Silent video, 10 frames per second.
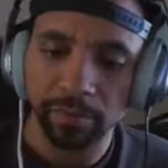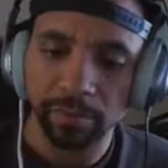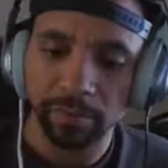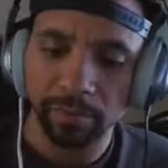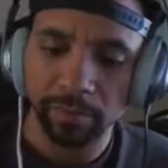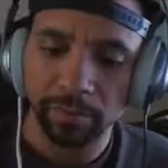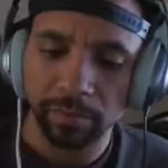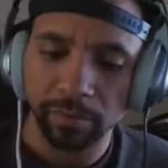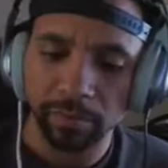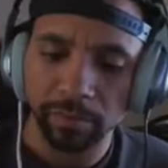Well, maybe we
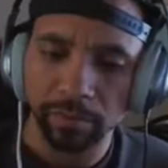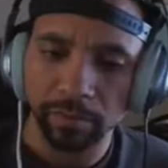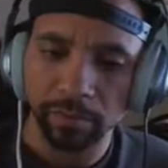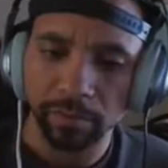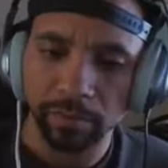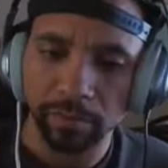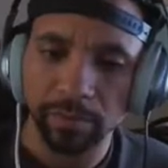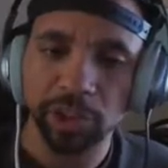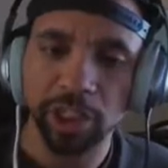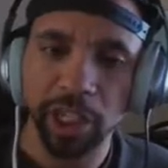should just take things
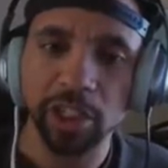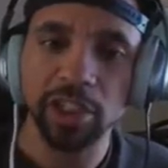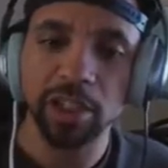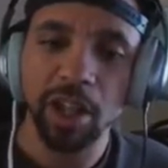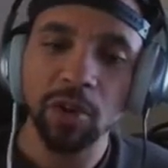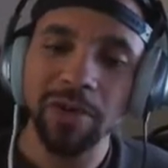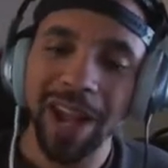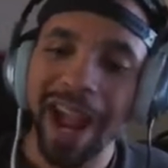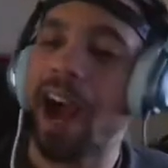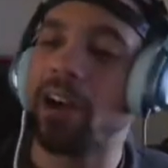extra. Yeah, slow
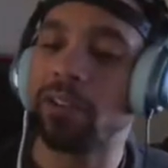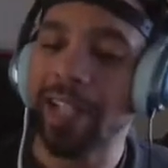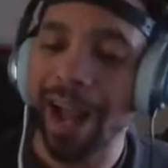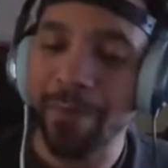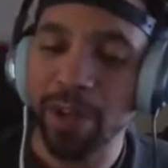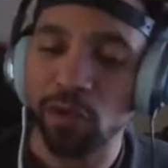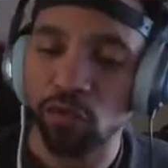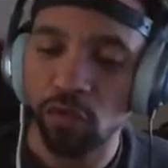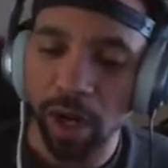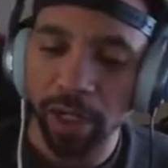down. Y'all been
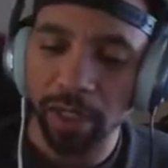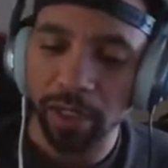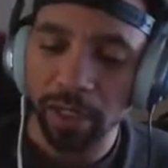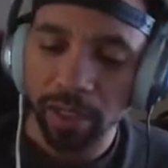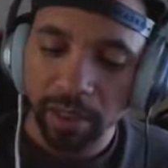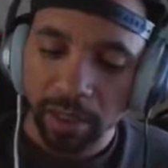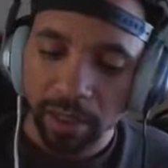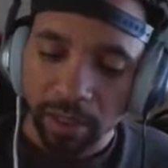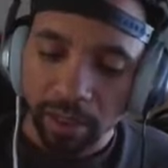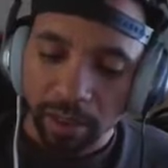running. we got back
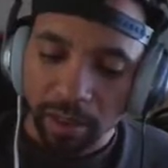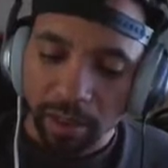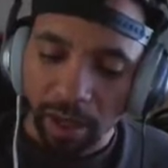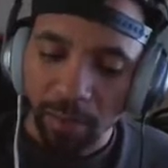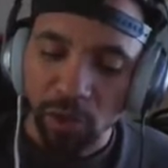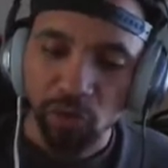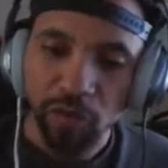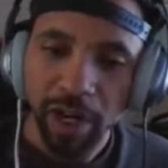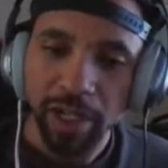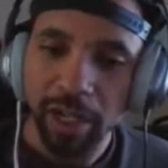up here. Y'all been
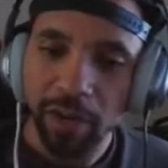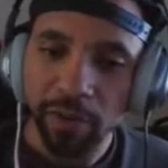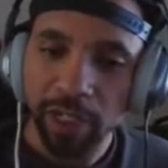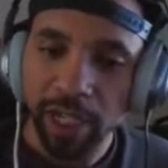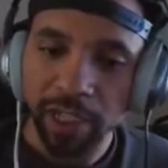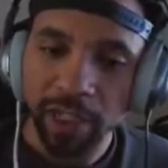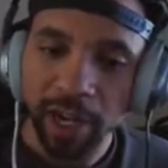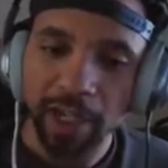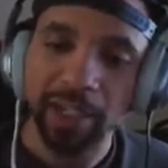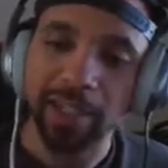running every chance y'all
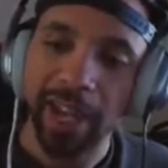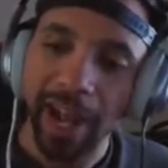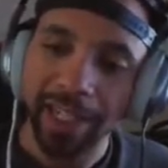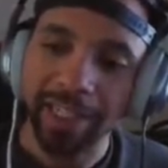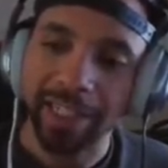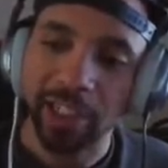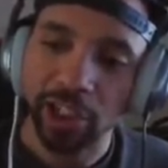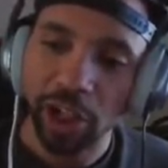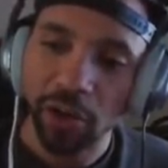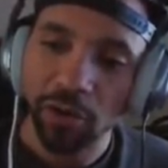get. Y'all need to
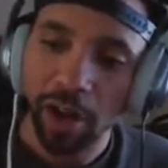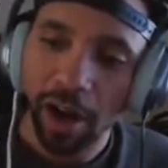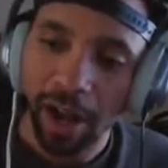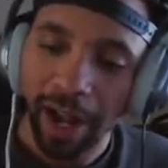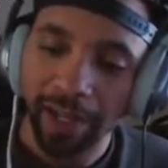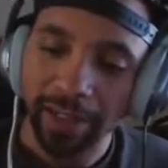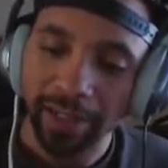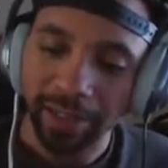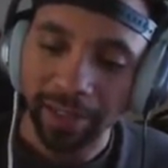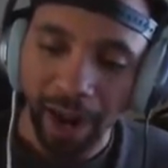slow y'all go ass
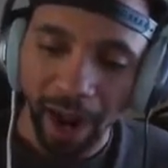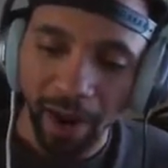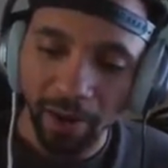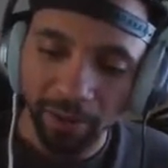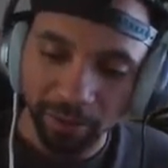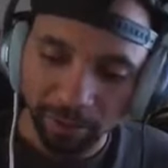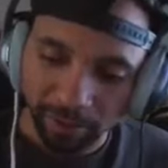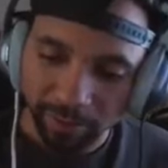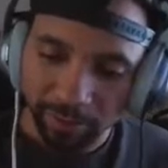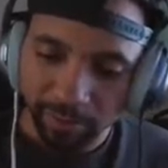down to the bridge and
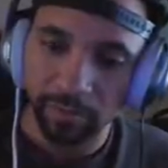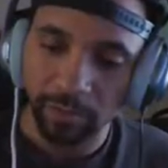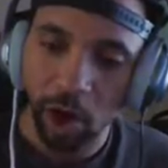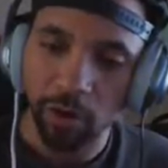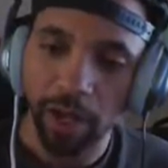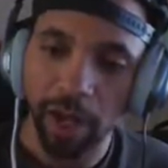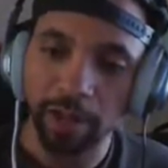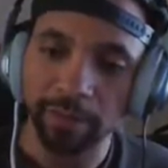retrace our. Okay.